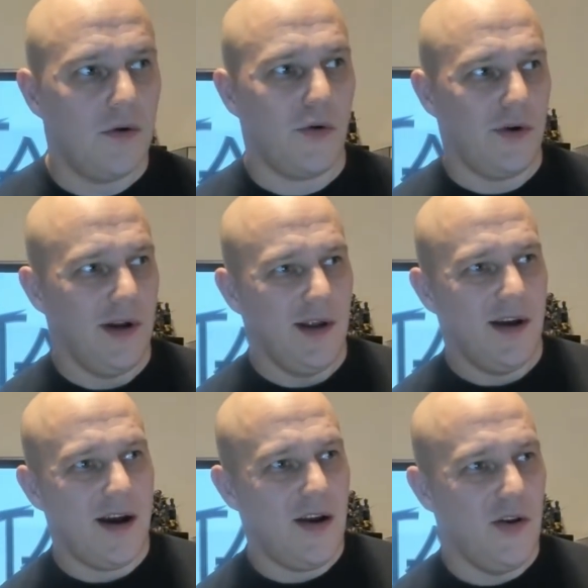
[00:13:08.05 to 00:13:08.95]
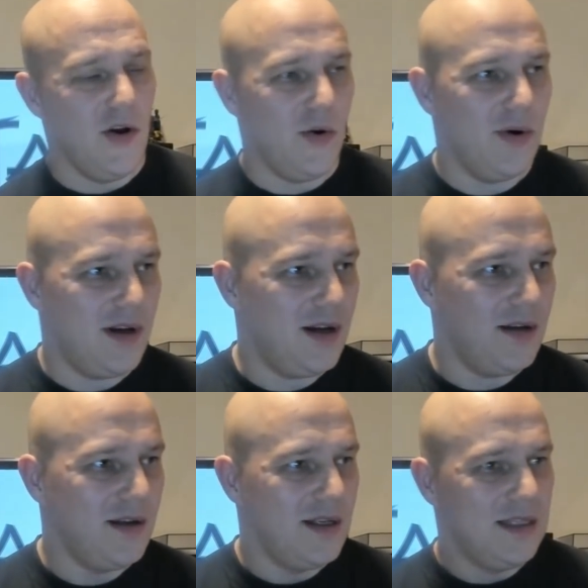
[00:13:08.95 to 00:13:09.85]
or, I don't know, uh,
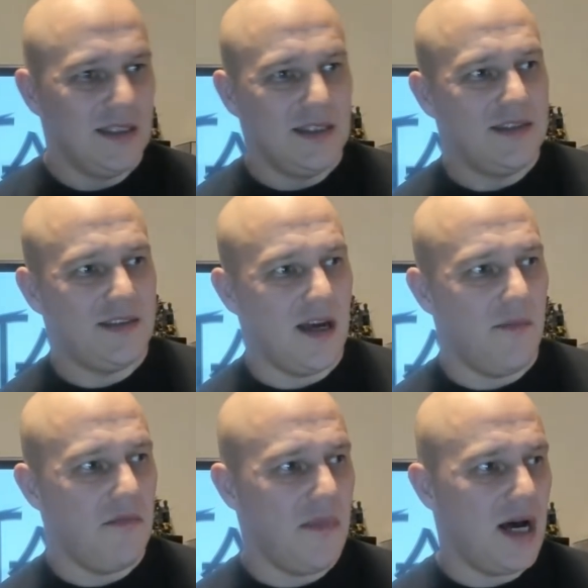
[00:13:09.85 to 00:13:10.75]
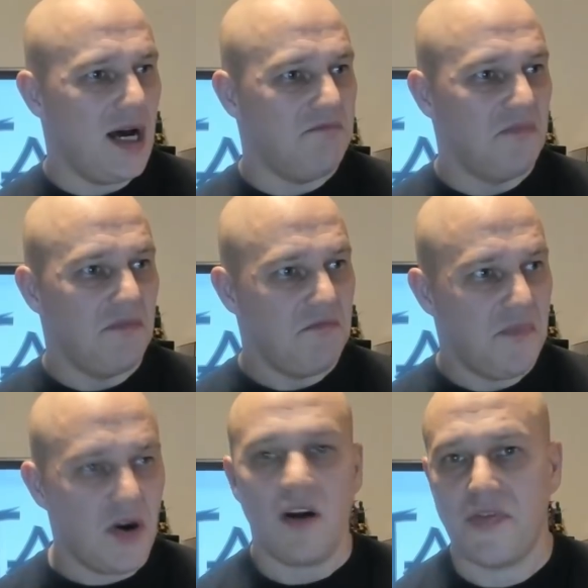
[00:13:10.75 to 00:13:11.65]
some uh,
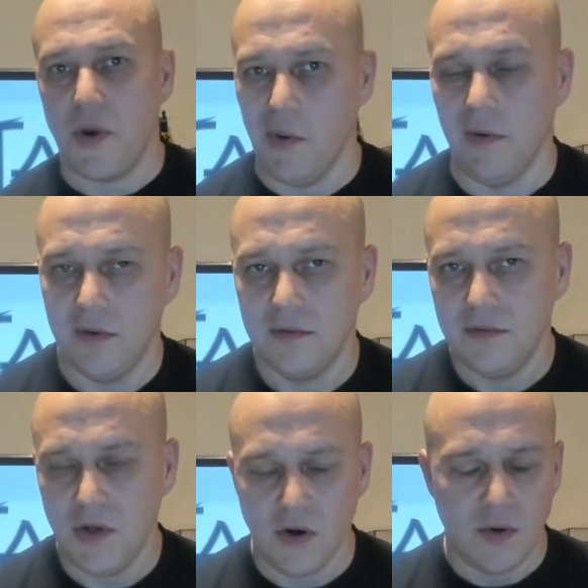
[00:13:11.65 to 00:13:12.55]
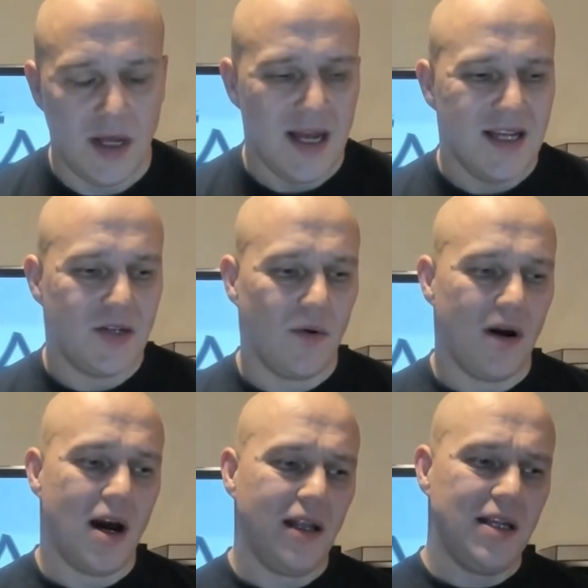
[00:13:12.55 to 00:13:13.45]
Darkthrone, you know. So
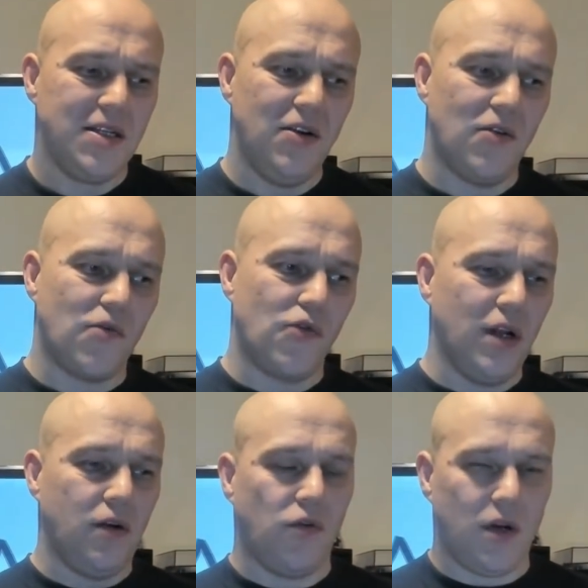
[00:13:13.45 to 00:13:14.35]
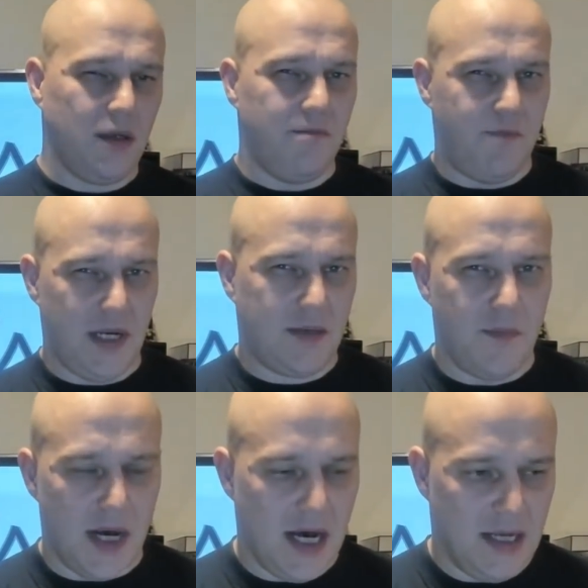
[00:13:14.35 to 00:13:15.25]
unless you're a really, really big
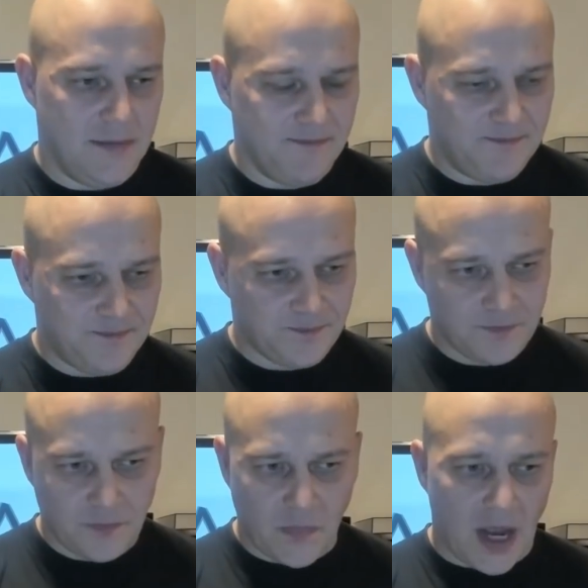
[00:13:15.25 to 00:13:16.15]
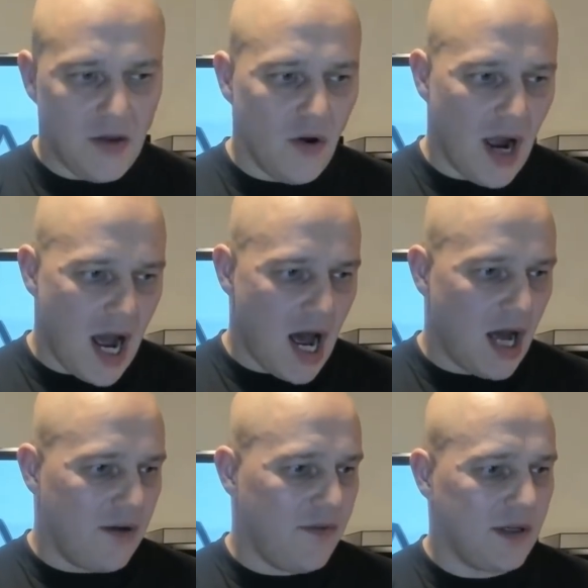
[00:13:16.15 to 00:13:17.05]
band, and you
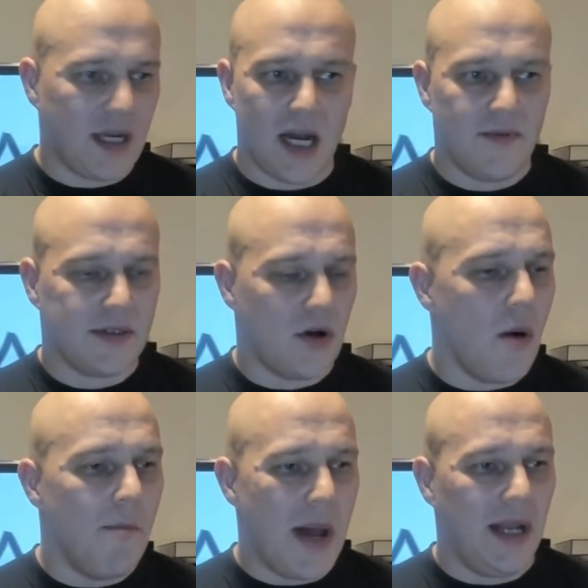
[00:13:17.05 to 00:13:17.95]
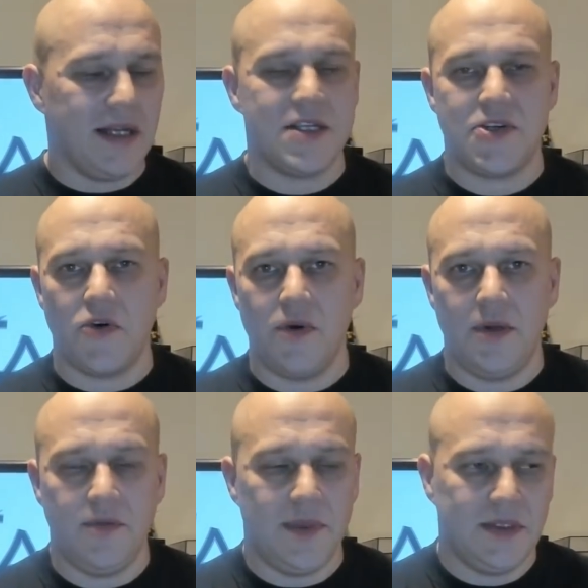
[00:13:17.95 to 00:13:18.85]
have a kind of a compelling story
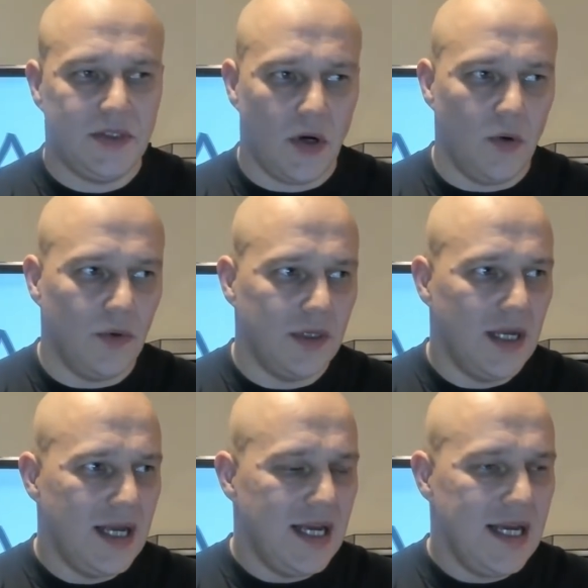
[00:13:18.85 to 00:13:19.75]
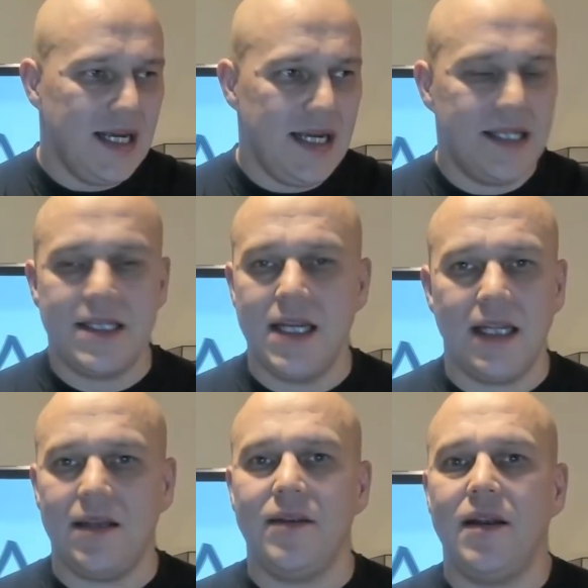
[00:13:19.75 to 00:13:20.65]
to be told, it's
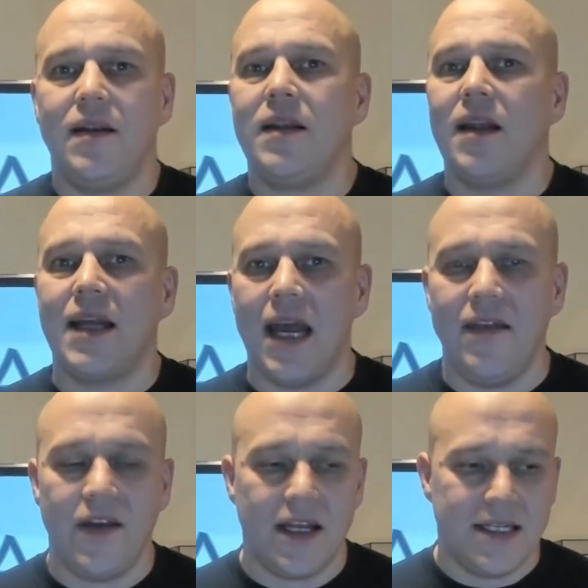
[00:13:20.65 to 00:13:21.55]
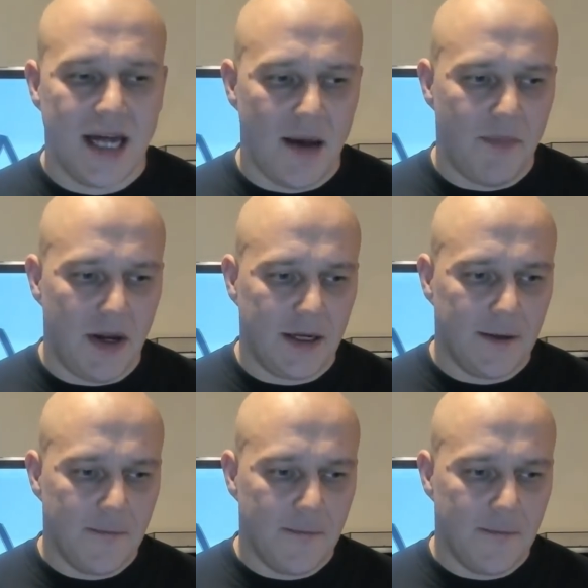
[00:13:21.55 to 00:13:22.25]
not, not like anything is happening.